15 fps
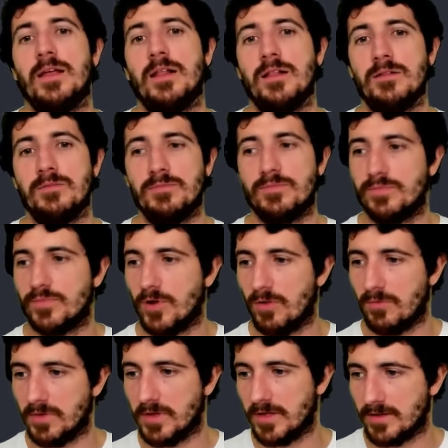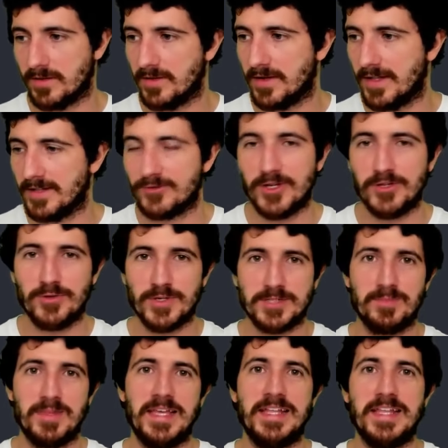And I'll probably, I'll try to
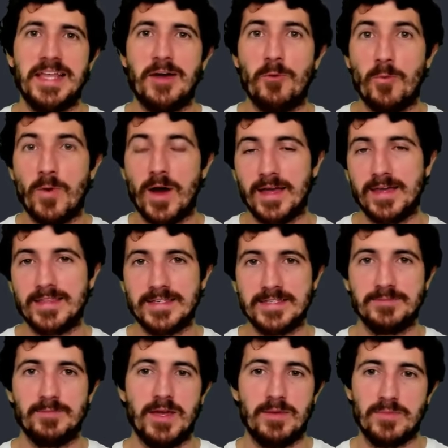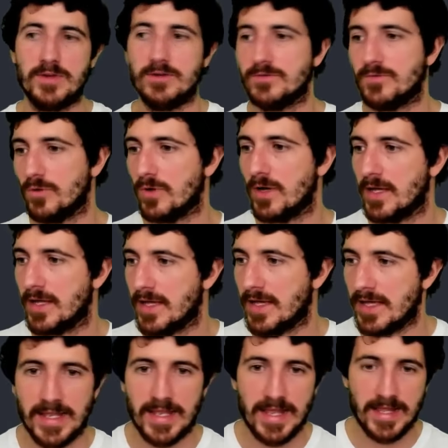explain now why this might be useful
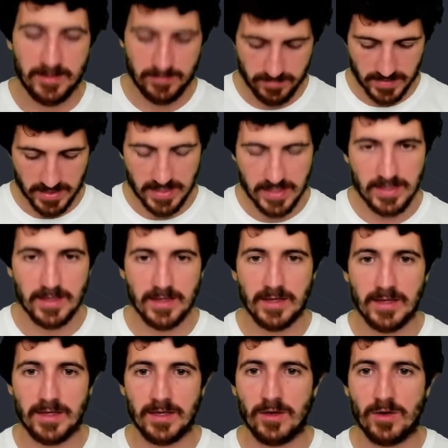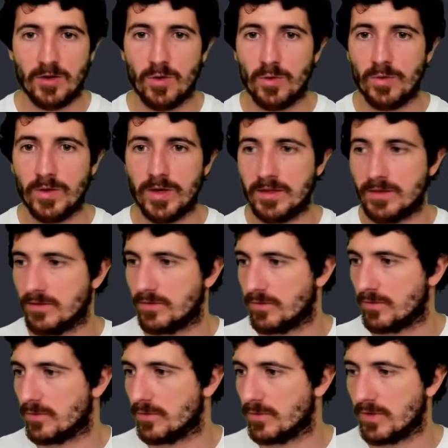let me go
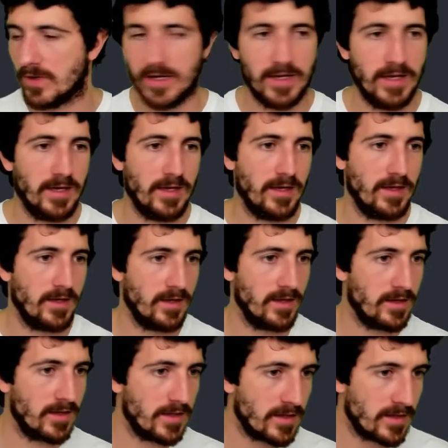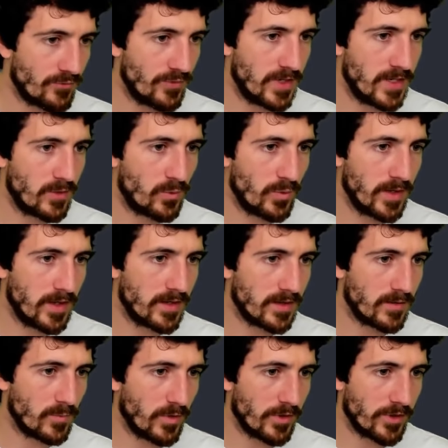into a really quick
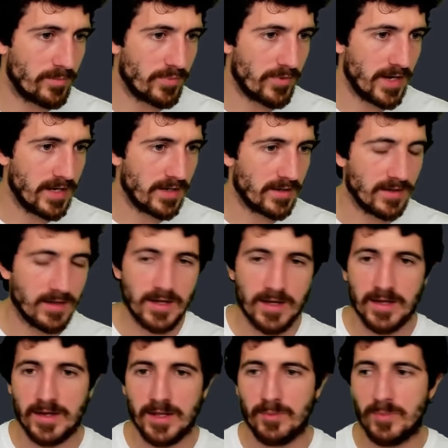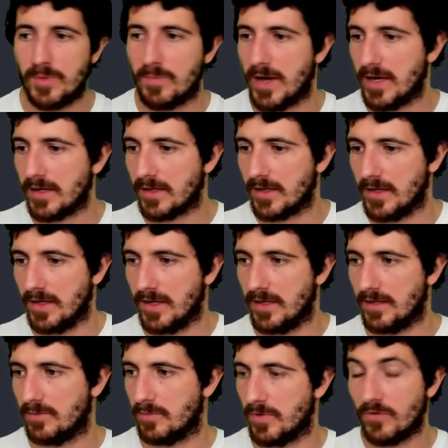water break and I'll be back.
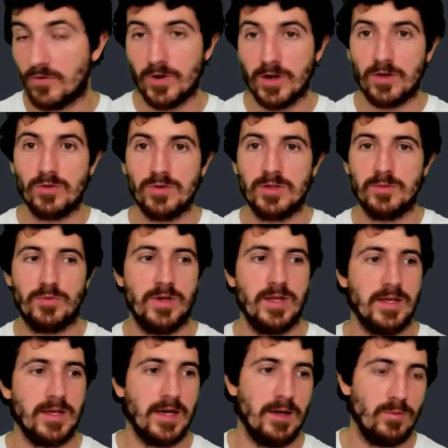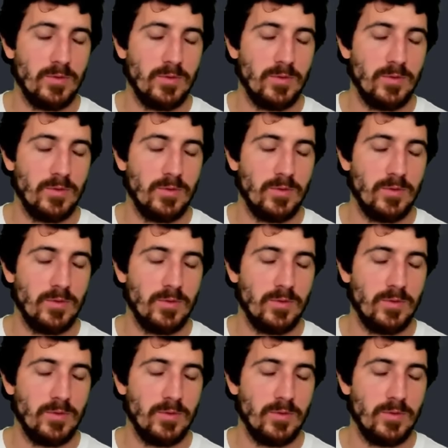And before I go on the break,